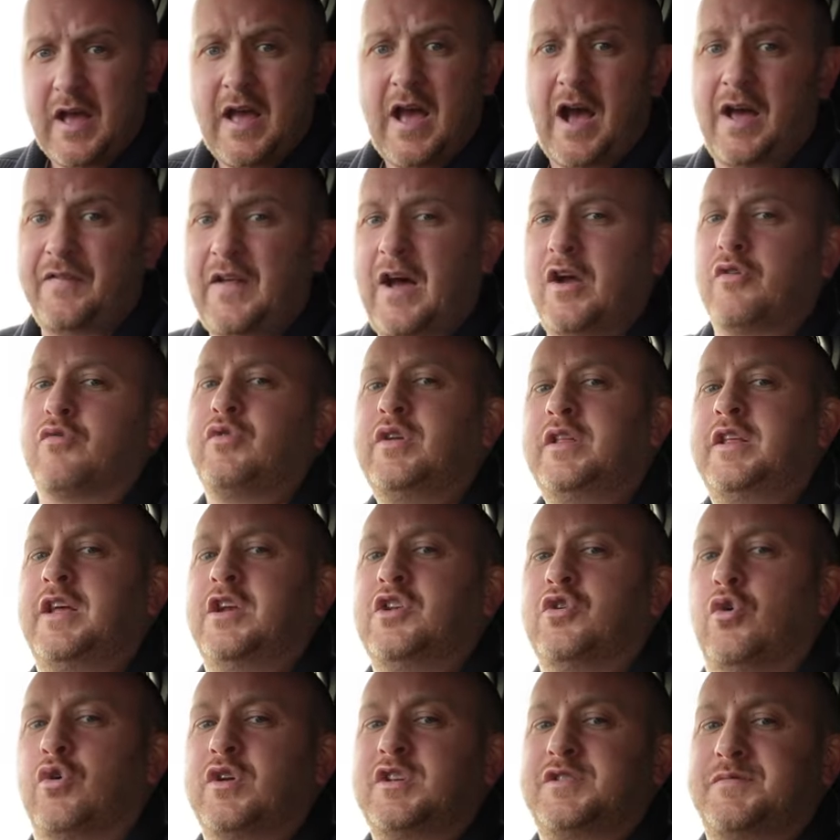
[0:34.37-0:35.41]
And that really
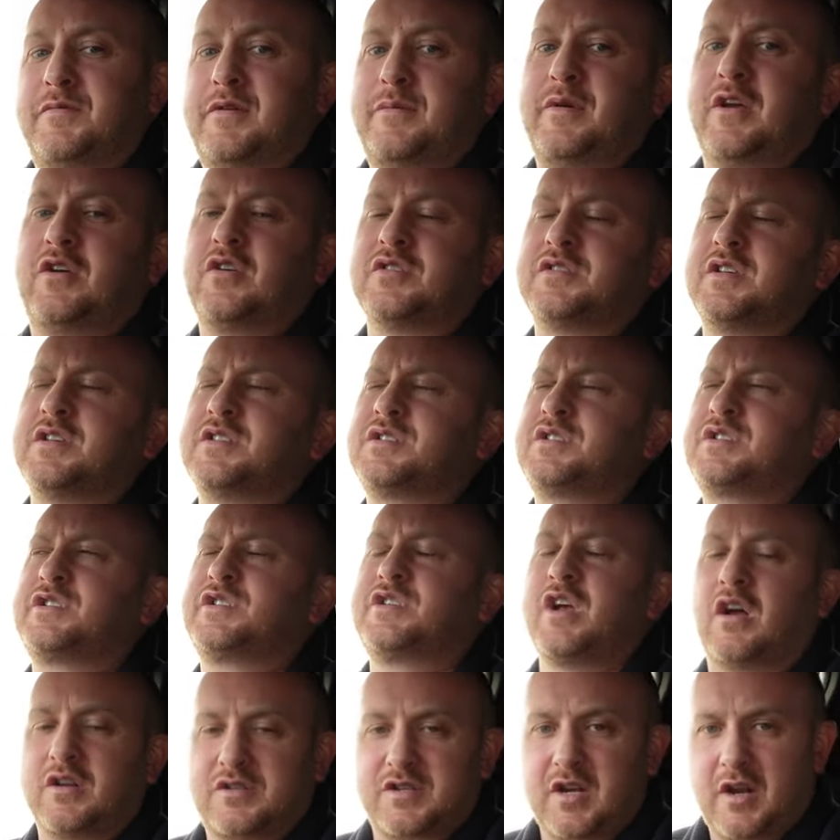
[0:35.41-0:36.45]
annoys me because it's
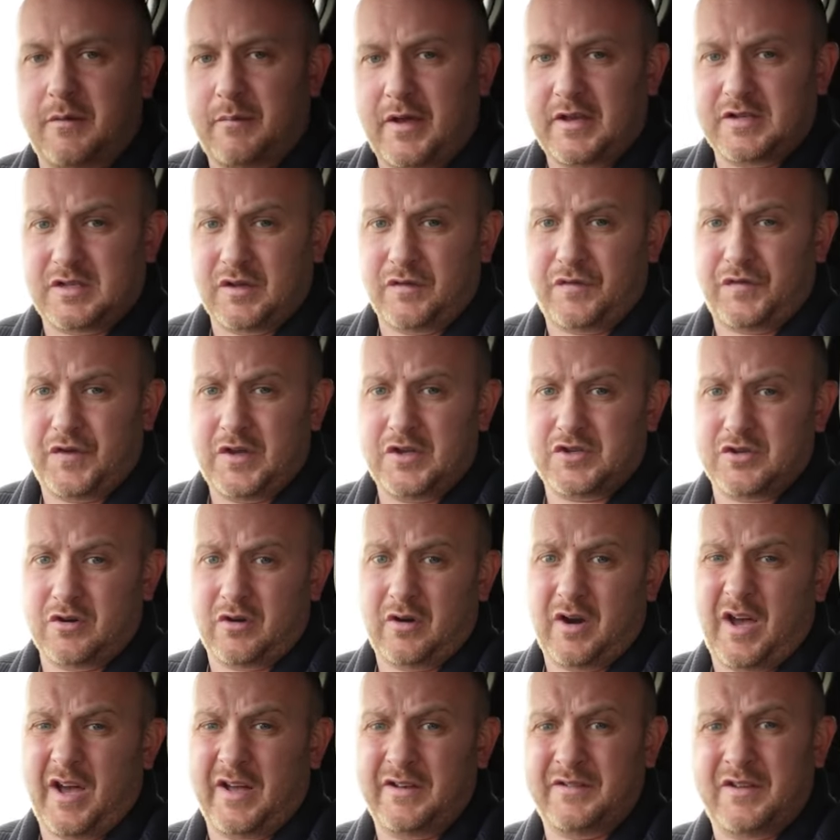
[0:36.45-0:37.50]
such an amazing
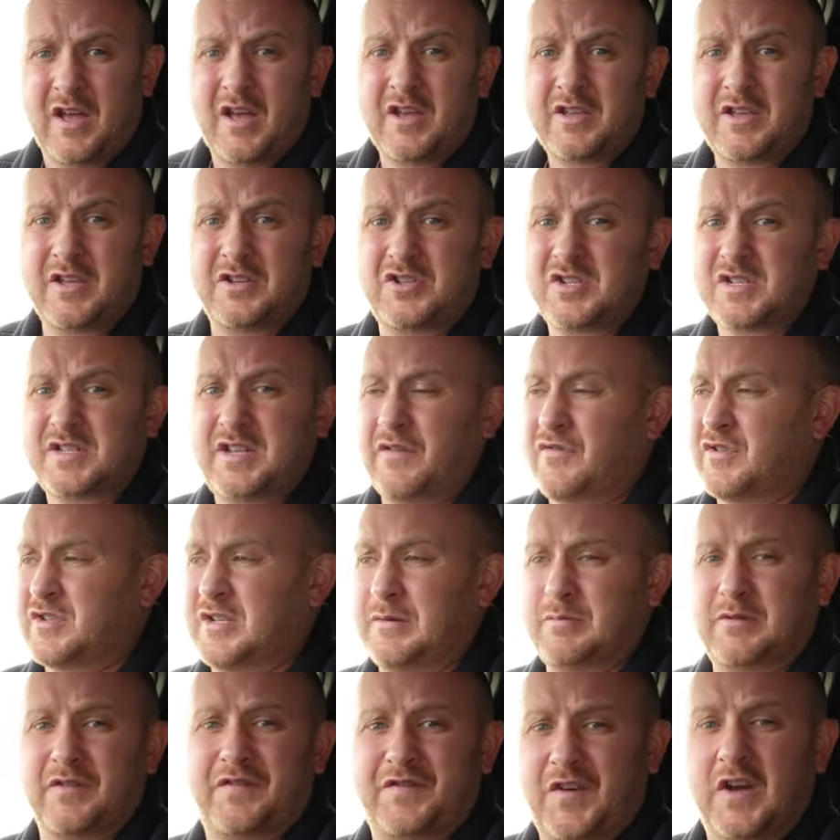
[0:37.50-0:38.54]
feature and you just never
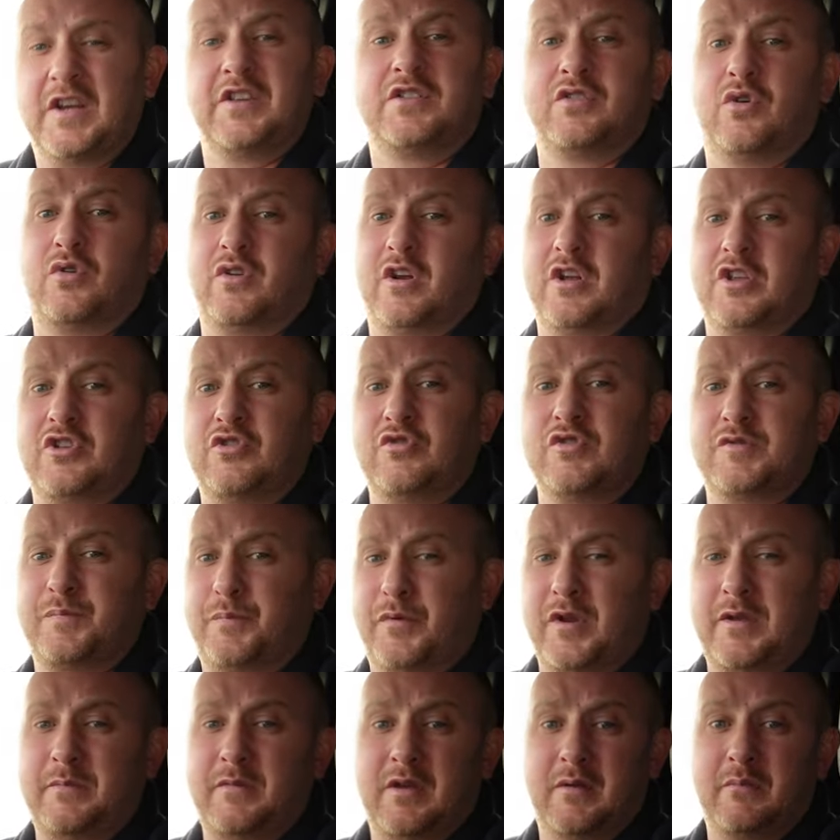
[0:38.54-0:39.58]
seem to find it on a used
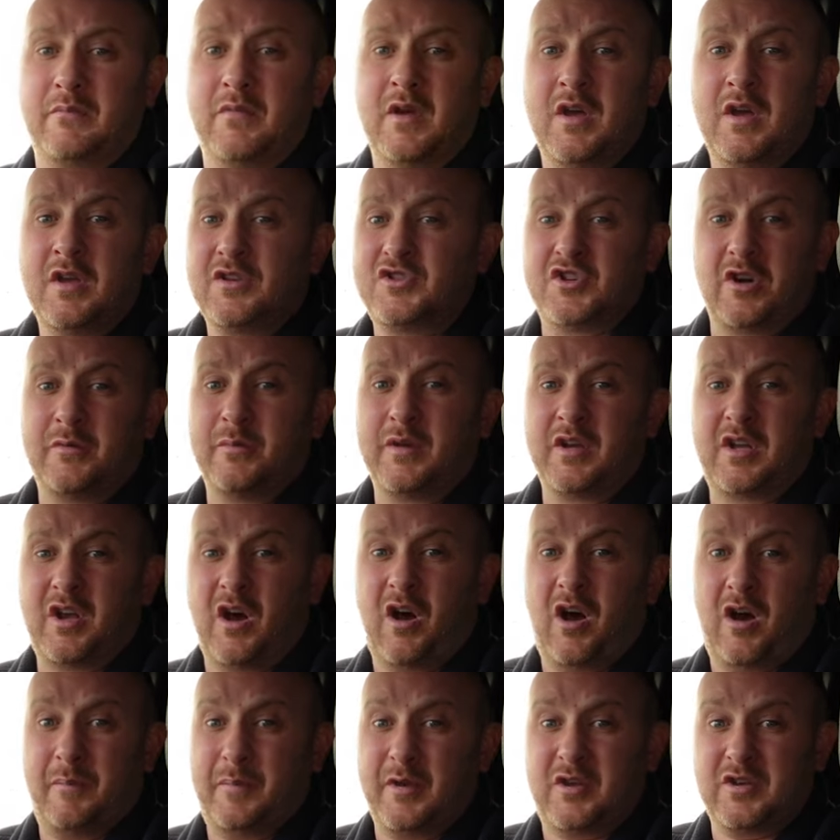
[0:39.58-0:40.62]
premium German
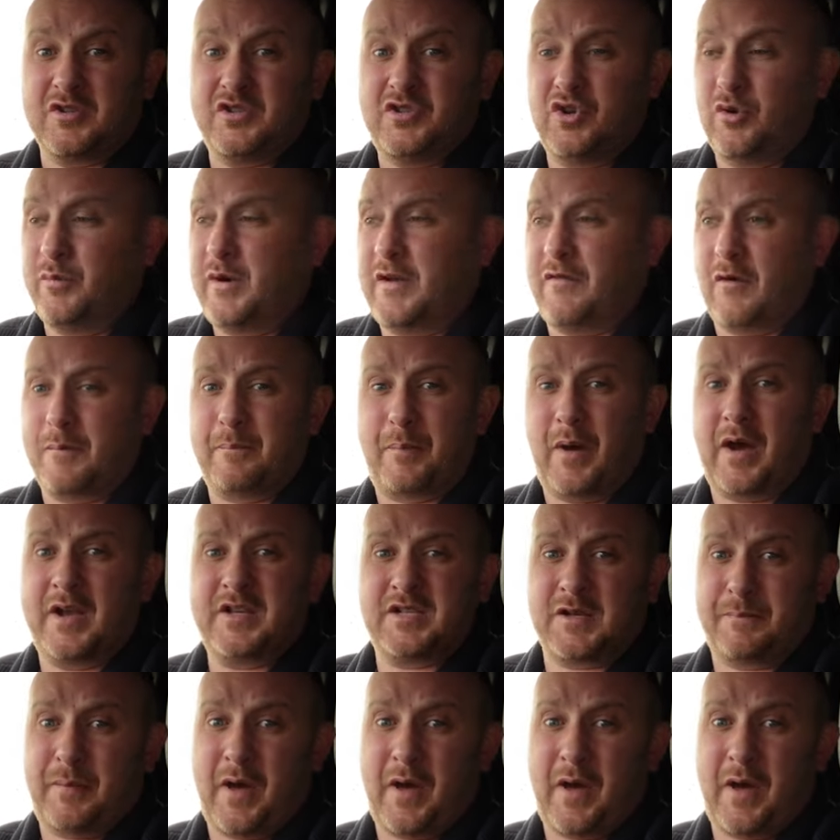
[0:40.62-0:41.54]
car because nobody ever buys a